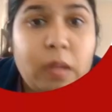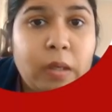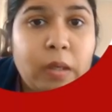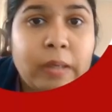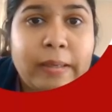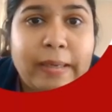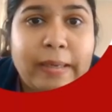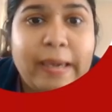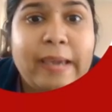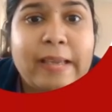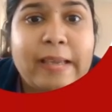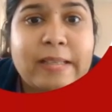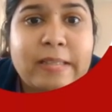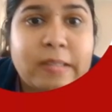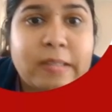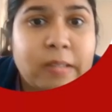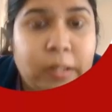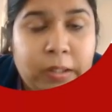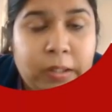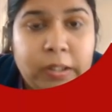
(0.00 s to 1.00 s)

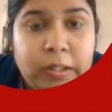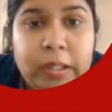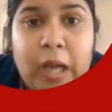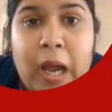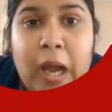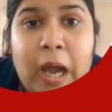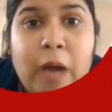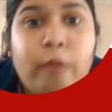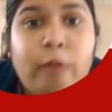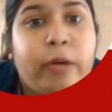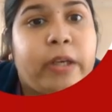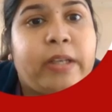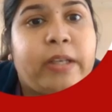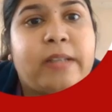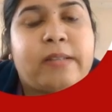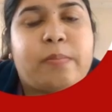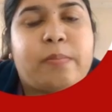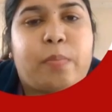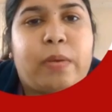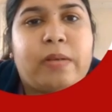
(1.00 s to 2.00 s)
Yes, how it
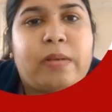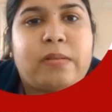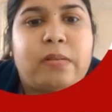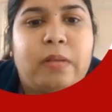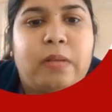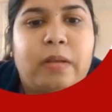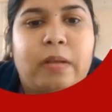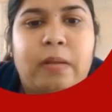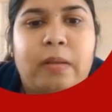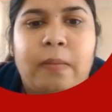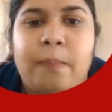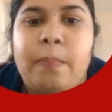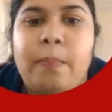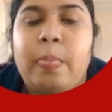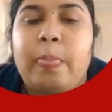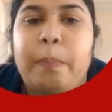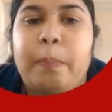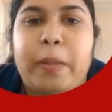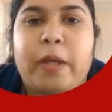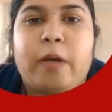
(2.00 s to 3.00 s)
is personal?
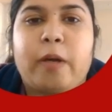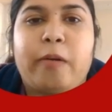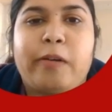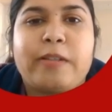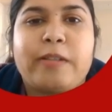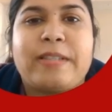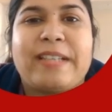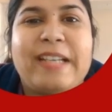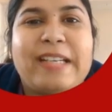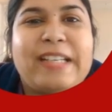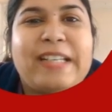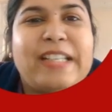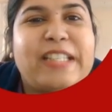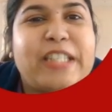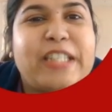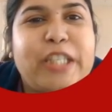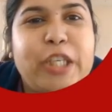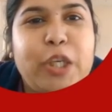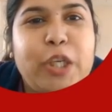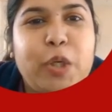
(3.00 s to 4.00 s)
Because it
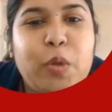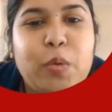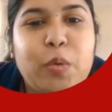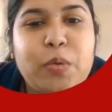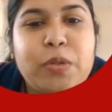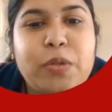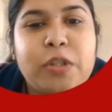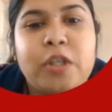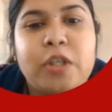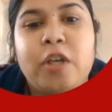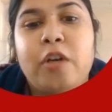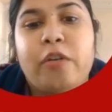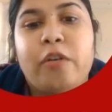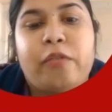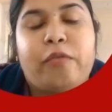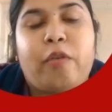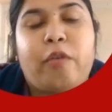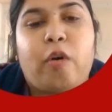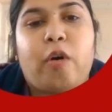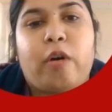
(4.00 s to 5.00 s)
is used
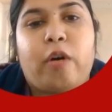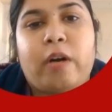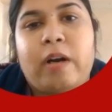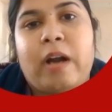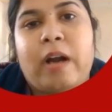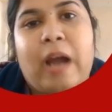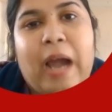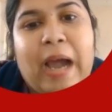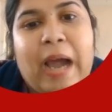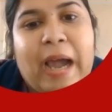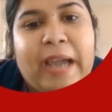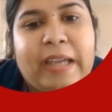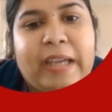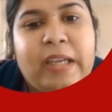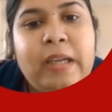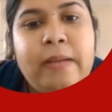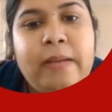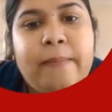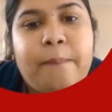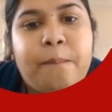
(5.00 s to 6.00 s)
for I,
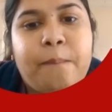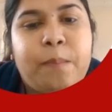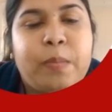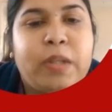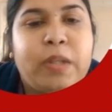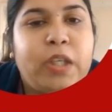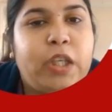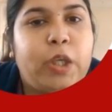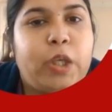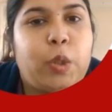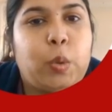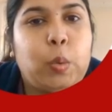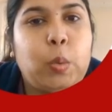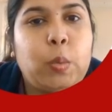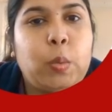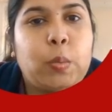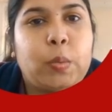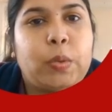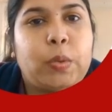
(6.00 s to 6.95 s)
you,